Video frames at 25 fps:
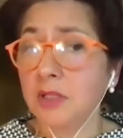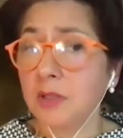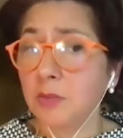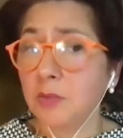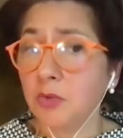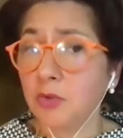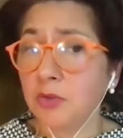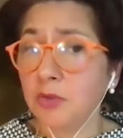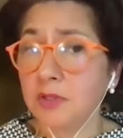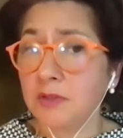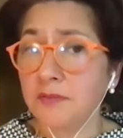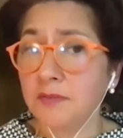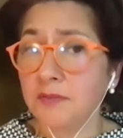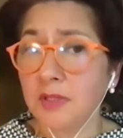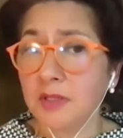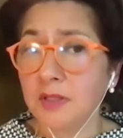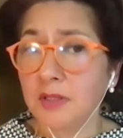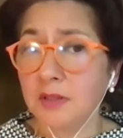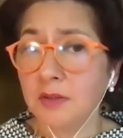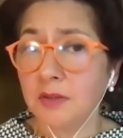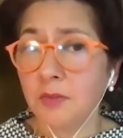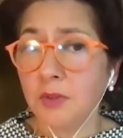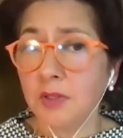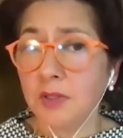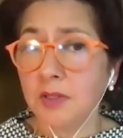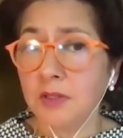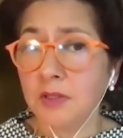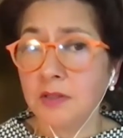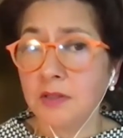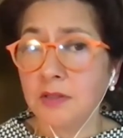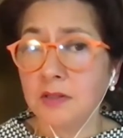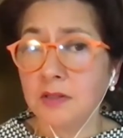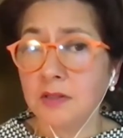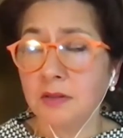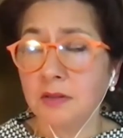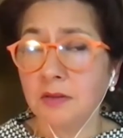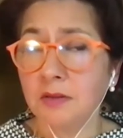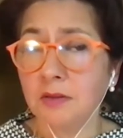motivated
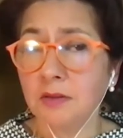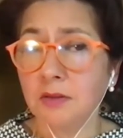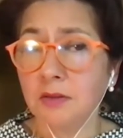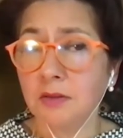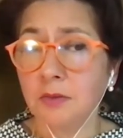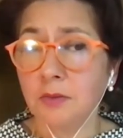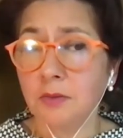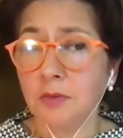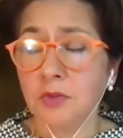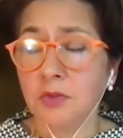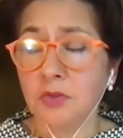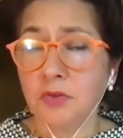ones? Would you